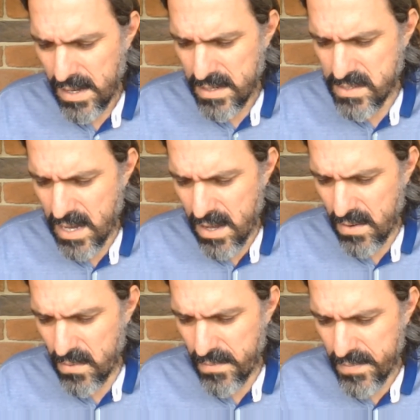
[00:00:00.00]

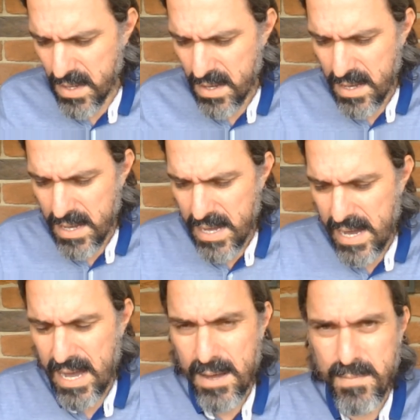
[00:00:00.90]
So
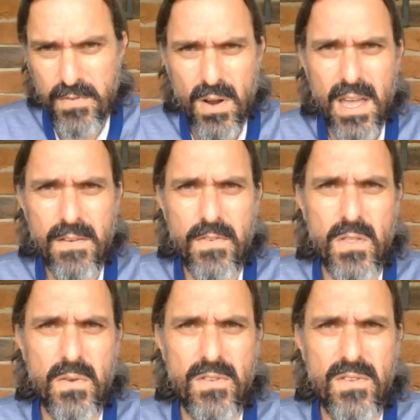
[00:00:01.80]
before I go
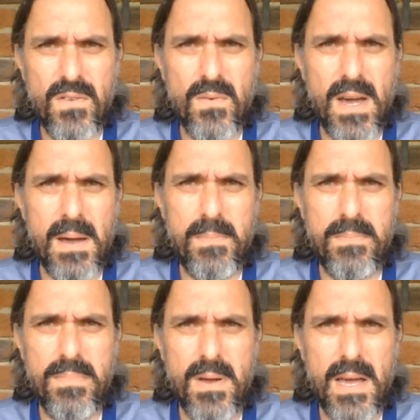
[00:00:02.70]
further into the
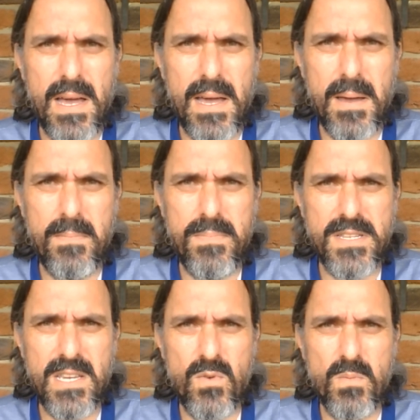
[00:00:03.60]

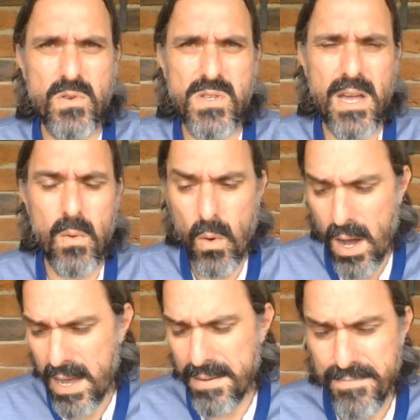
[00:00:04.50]
Petit Robusto,
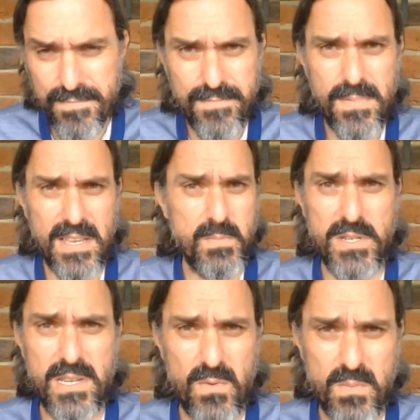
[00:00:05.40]
why this
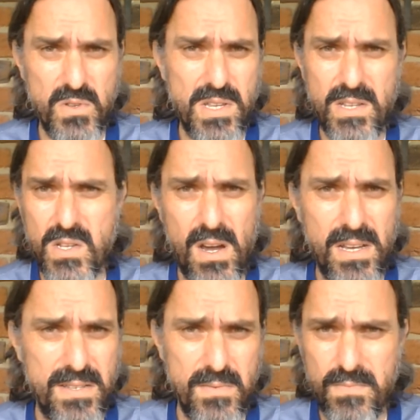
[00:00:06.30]
Petit Robusto
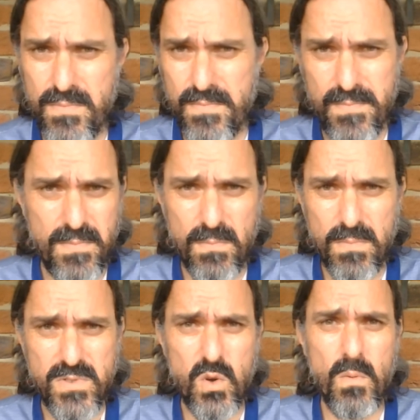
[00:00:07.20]
size, and
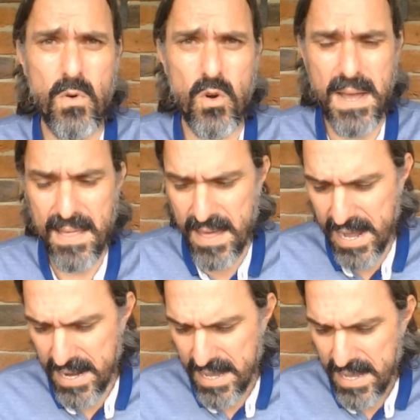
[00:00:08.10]
talk more about
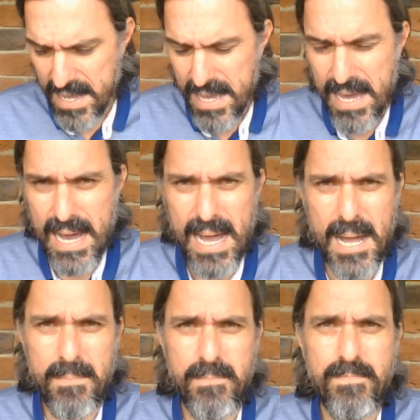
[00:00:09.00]
that.
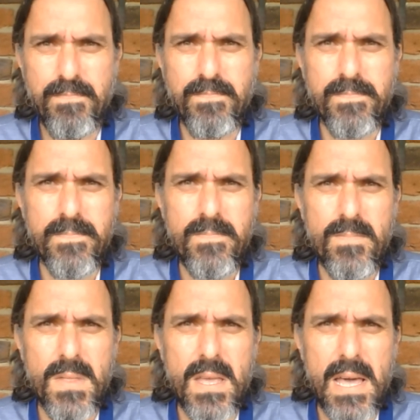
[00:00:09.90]
Um,
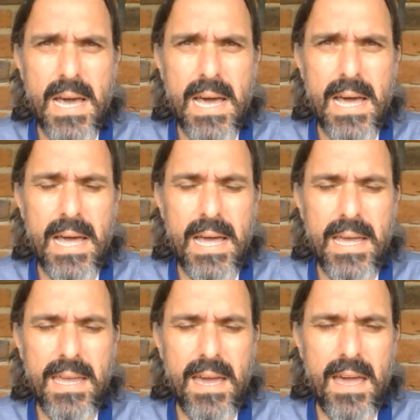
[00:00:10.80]

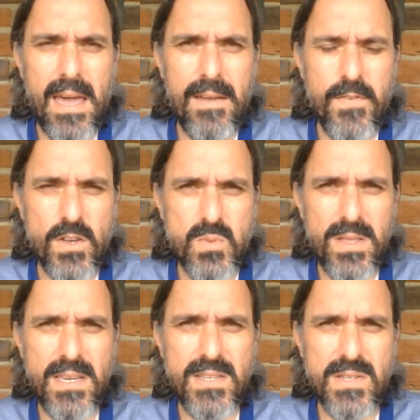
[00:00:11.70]
at first,
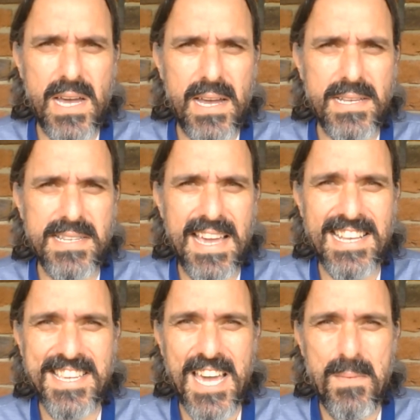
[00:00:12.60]
when these
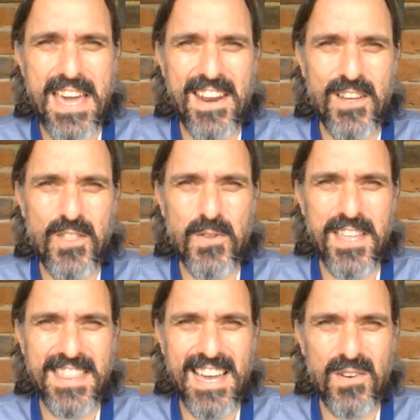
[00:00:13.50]
cigars came out, I thought
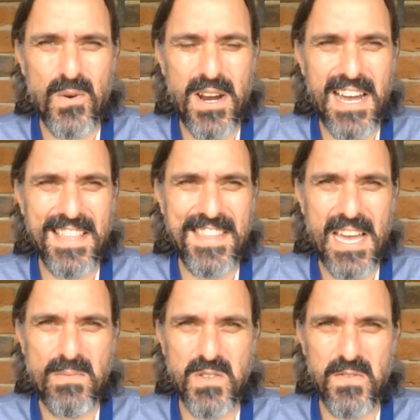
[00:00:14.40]
that they were
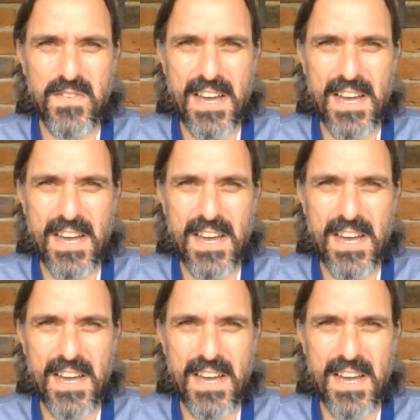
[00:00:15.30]
names of